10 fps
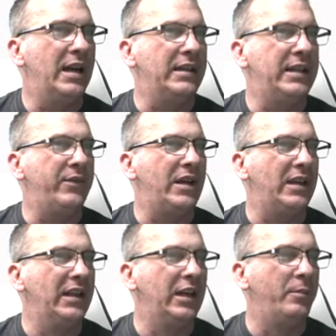give it a
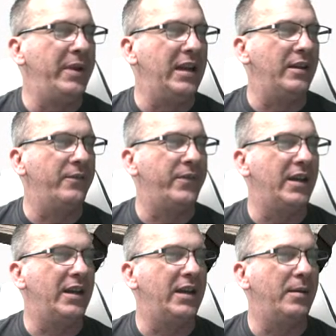little bit of
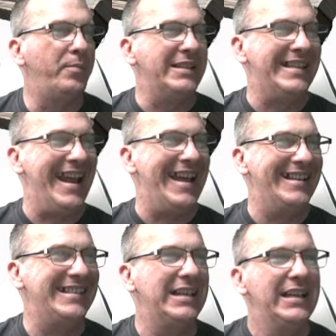
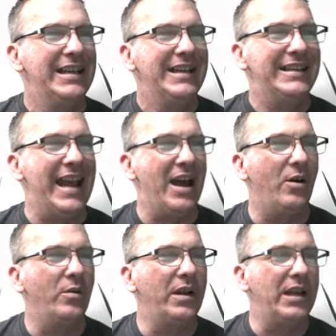pizzazz.
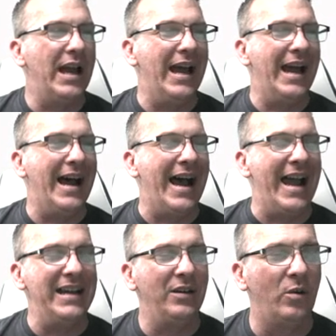Now,
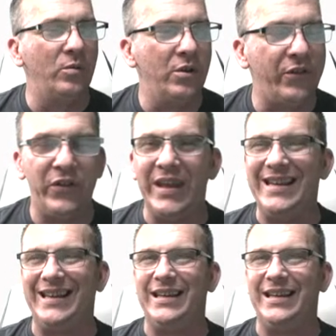I don't think,